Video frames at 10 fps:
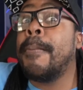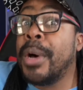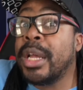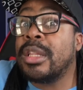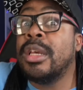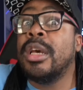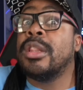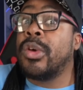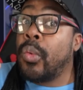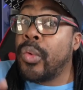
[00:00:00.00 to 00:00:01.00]
But
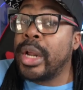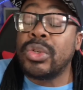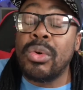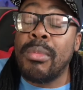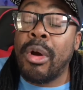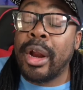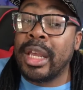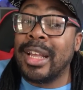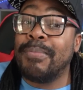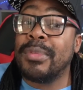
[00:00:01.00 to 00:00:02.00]
the retro
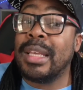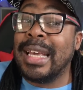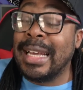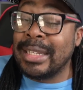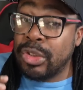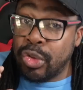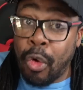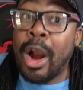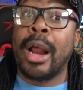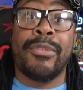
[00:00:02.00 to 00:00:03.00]
market is
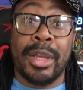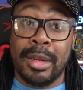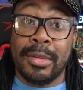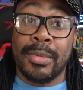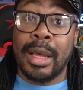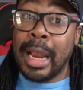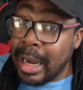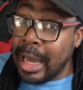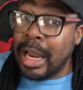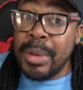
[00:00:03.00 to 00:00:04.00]
thriving. A
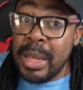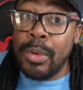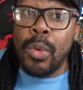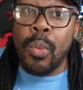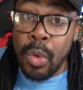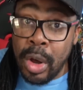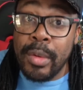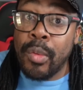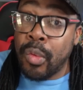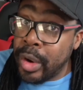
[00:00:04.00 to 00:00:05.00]
lot of people
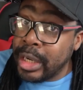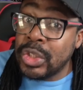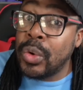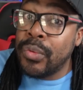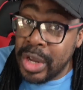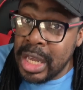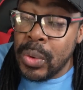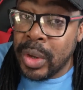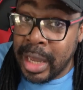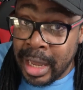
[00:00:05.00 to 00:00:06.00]
want retro
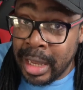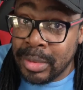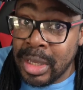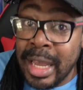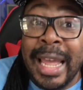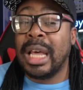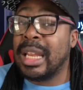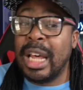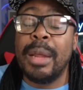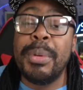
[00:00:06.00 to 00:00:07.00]
video games. A
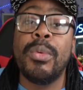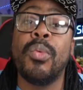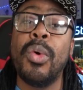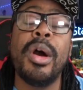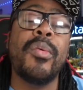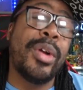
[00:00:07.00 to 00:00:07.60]
lot of people want